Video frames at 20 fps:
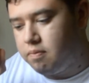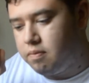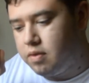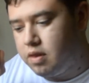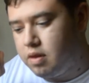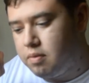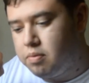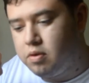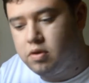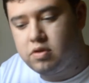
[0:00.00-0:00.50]

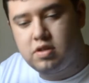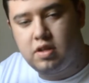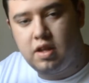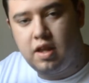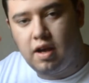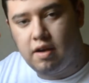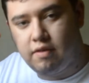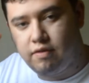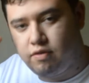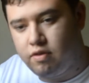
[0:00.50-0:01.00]
importantly
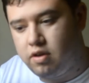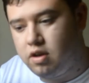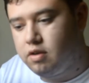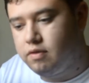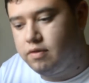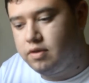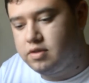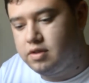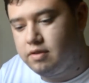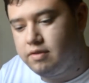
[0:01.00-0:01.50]
I have 3
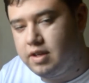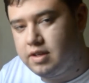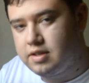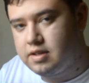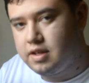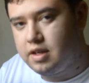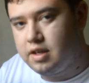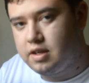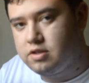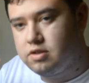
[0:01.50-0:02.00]
others of these
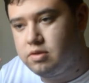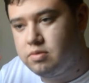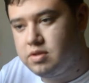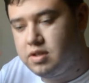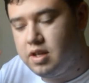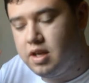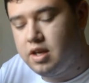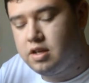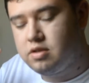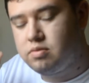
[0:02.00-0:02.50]
kits
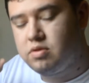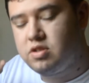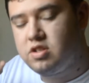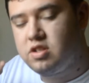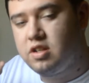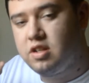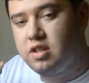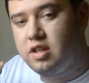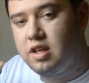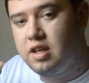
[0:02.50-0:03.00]
upstairs which
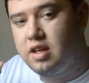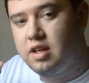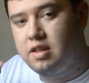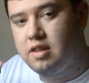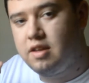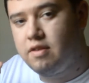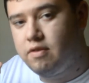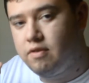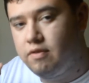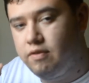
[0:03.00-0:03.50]
are the
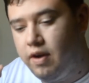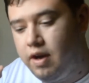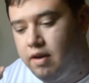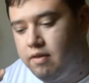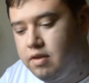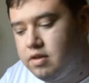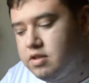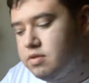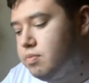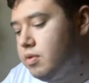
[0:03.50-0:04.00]
different
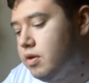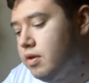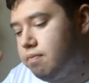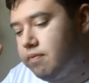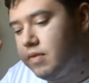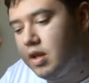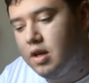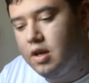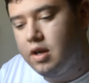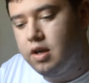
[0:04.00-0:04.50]
variants, but
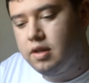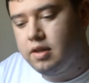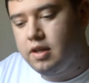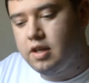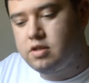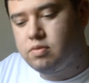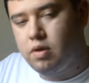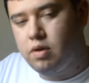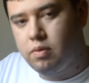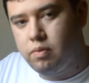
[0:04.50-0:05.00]

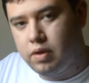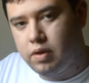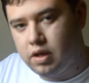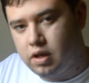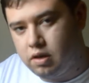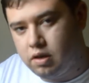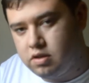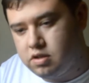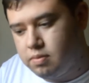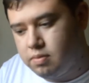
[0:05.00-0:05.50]
this one we're
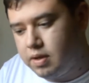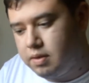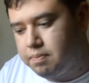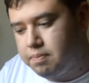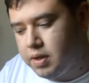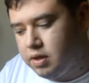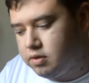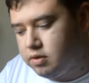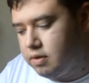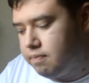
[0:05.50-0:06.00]
going to be
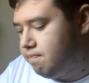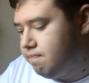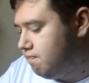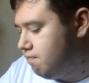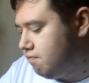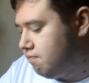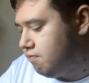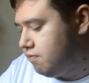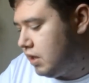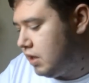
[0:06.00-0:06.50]
building.
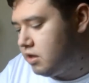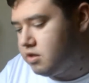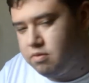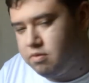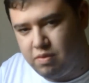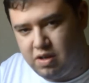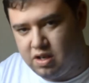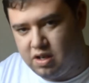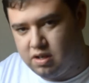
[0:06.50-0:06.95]
That's a weird